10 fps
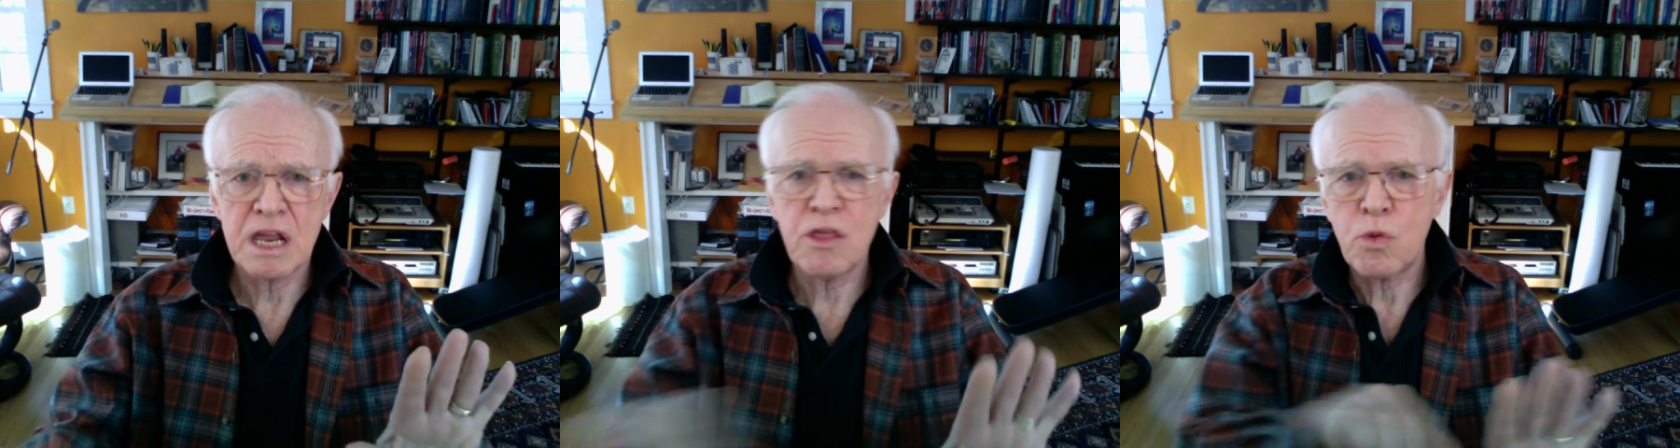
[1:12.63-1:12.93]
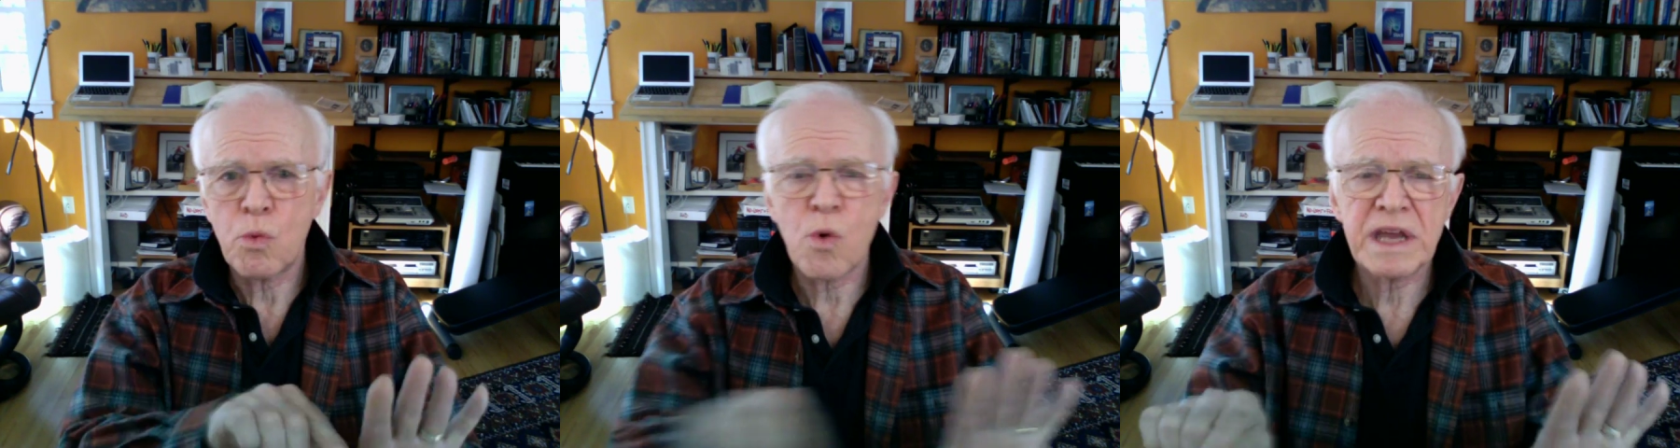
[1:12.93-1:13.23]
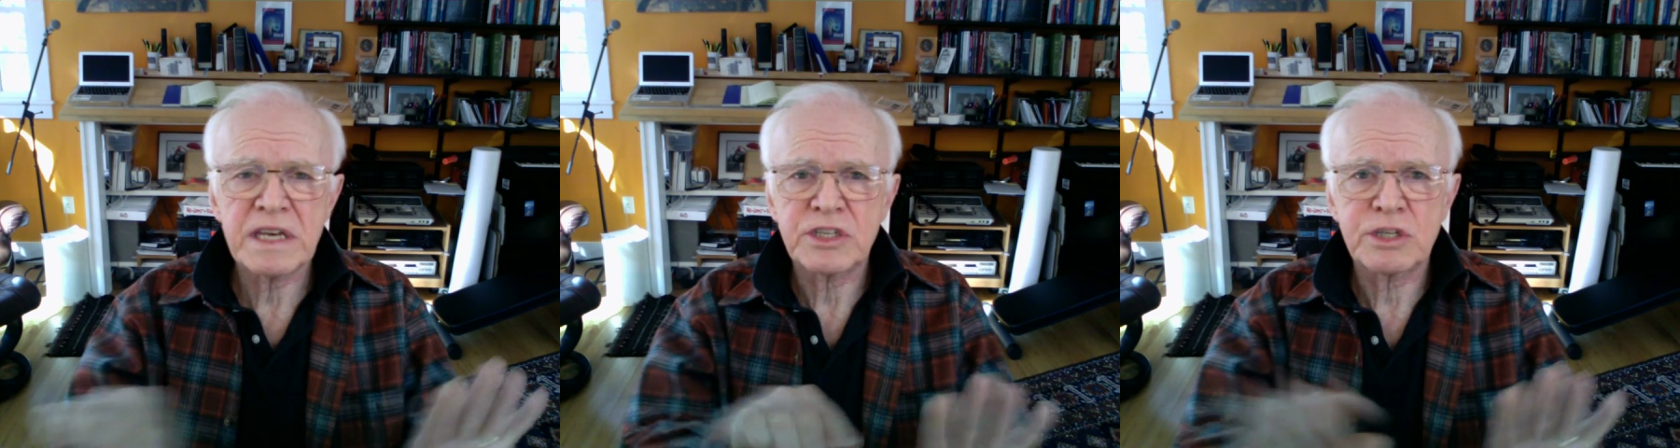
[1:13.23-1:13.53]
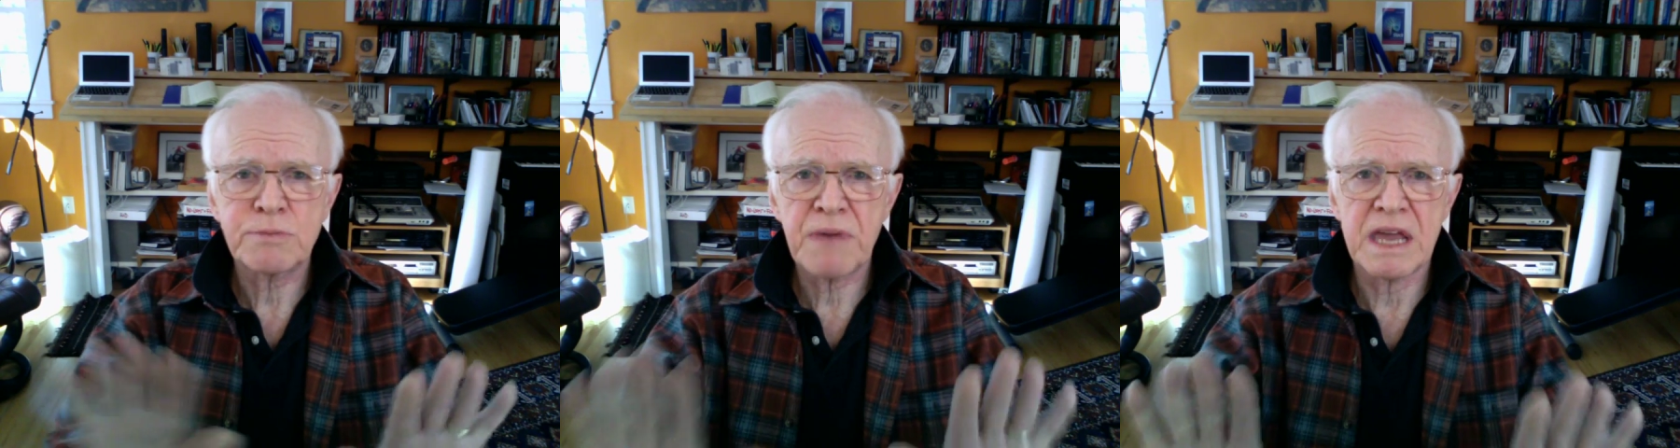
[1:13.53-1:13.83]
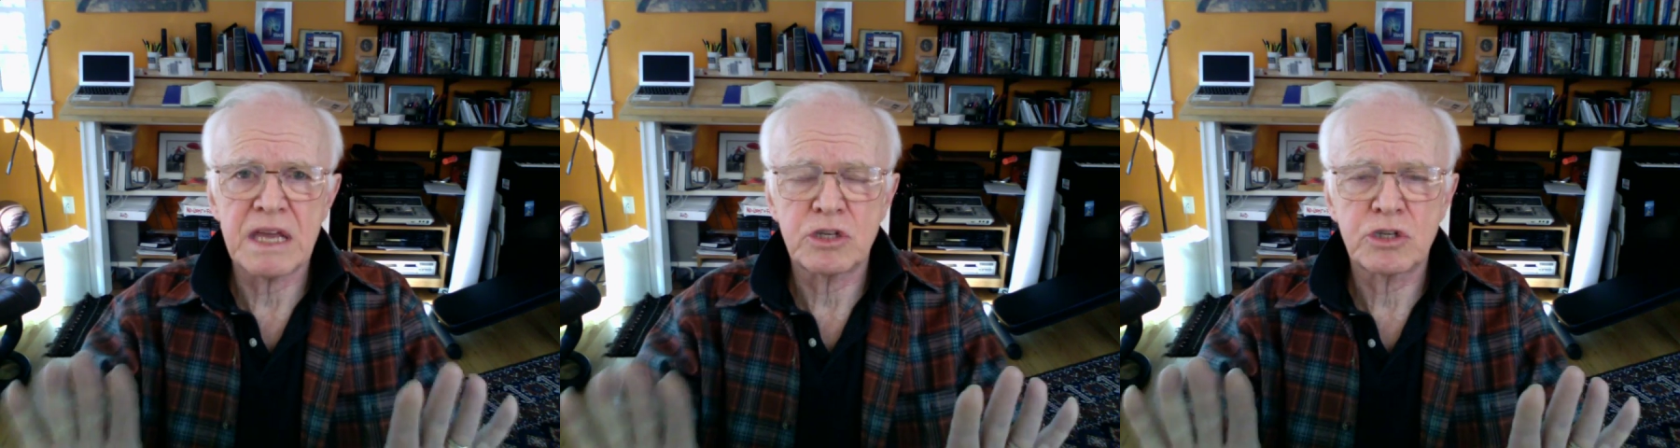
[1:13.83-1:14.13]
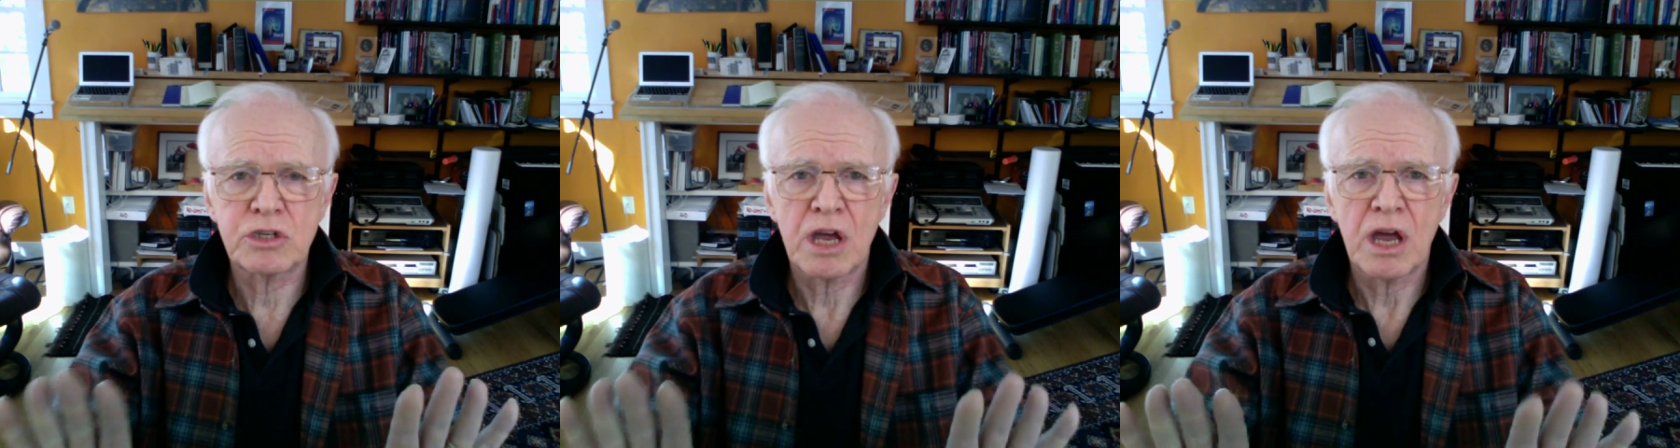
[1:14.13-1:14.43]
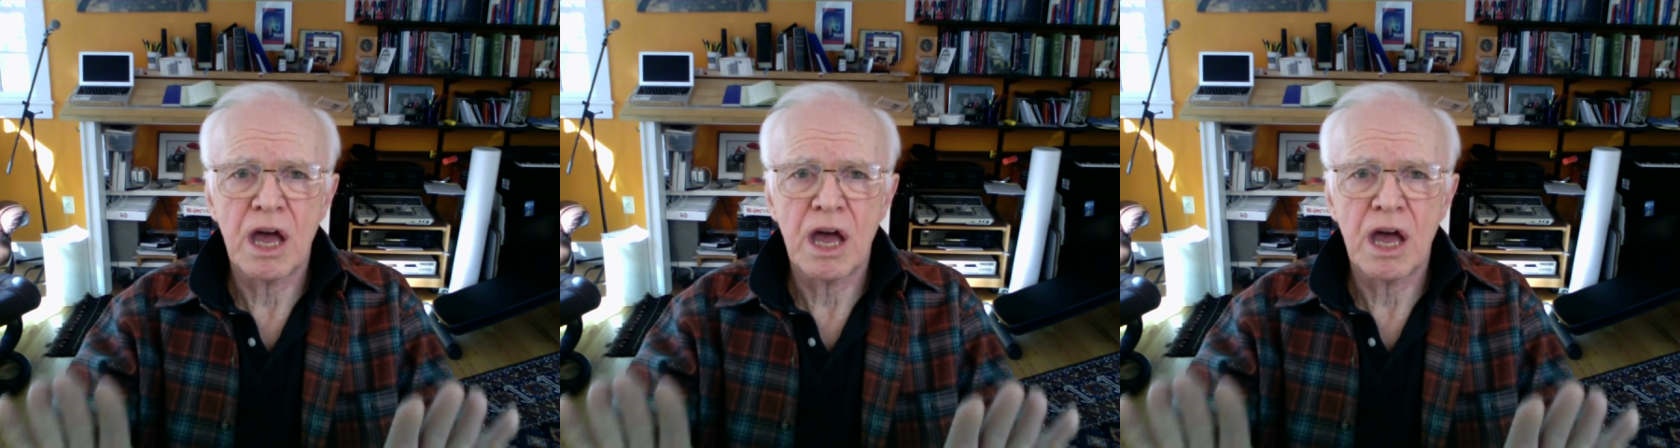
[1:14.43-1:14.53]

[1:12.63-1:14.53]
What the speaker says: in the white space